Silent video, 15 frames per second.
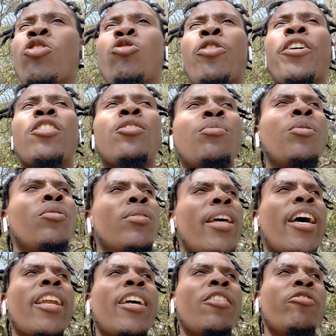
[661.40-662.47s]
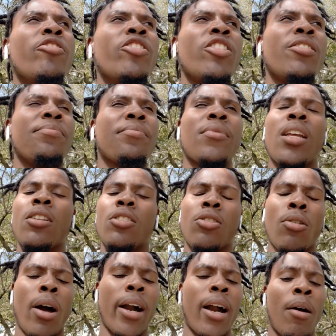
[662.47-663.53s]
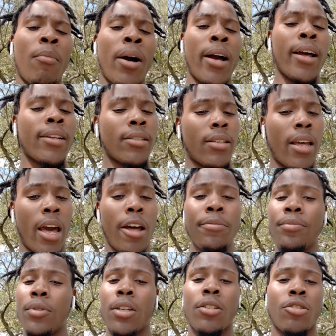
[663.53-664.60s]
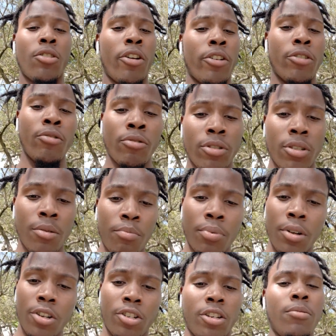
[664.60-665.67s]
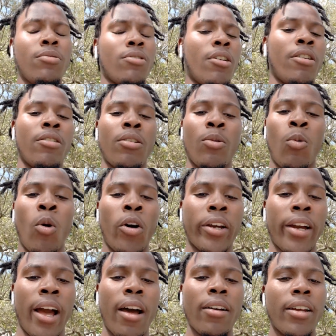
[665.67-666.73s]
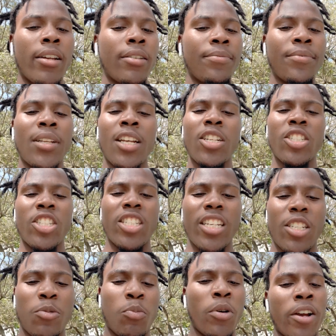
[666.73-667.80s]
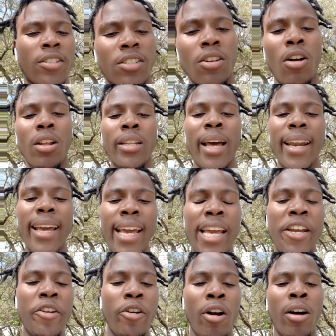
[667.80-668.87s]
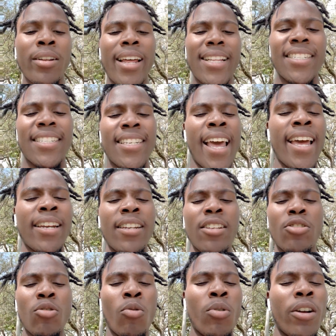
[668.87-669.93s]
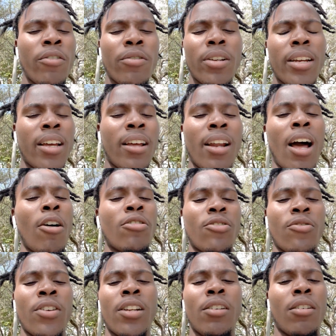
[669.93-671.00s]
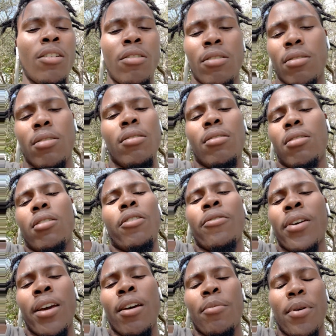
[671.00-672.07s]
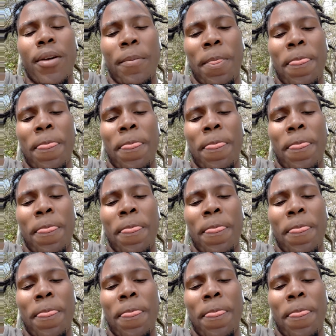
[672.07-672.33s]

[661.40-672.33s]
transmute that energy. And so I got my ass down and niggas started doing some push-ups, starting to work out and just expressing all that anger, all that sadness or whatever the hell I was feeling. Or yeah, man.